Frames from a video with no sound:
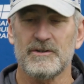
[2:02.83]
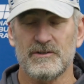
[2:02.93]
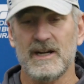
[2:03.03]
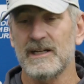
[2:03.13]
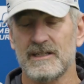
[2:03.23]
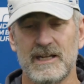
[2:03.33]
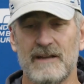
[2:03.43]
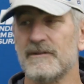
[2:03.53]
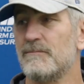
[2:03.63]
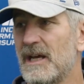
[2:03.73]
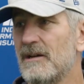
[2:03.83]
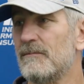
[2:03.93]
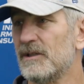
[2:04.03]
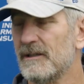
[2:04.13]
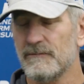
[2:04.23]
Our training staff has been
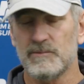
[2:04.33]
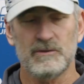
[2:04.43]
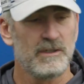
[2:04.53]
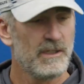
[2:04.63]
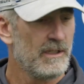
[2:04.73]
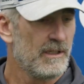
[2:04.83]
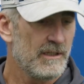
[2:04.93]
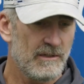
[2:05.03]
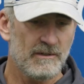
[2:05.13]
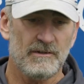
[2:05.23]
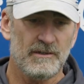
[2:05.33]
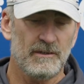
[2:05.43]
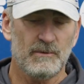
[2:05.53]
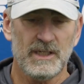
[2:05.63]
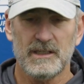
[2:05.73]
unbelievable, during
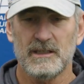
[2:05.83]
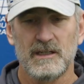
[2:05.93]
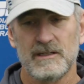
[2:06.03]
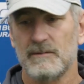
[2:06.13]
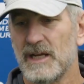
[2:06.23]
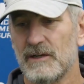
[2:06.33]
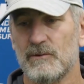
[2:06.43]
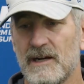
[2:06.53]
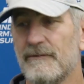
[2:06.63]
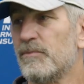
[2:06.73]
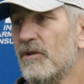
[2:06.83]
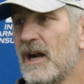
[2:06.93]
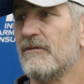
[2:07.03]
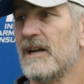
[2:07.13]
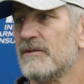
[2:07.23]
the week to make whatever
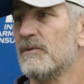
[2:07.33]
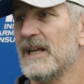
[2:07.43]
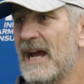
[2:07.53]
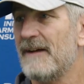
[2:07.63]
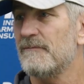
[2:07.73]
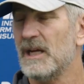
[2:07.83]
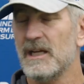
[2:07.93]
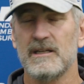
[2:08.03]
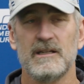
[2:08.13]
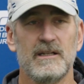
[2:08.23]
progress we have made.